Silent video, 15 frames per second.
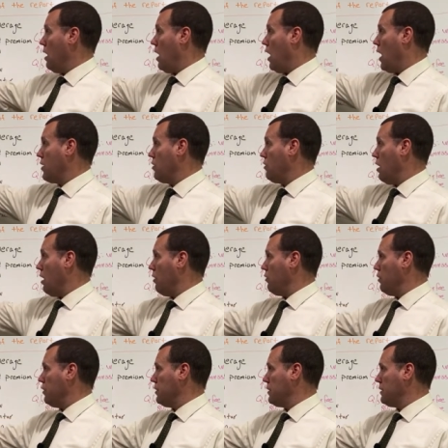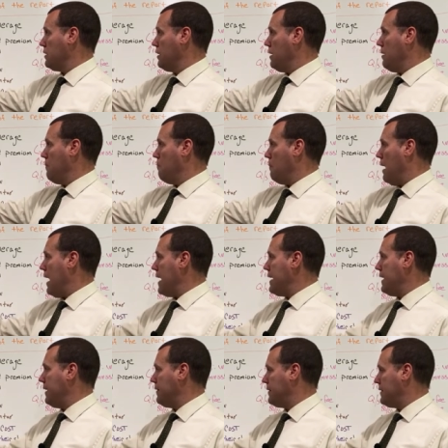$100
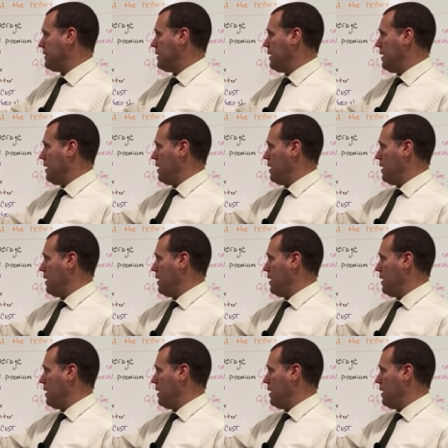minus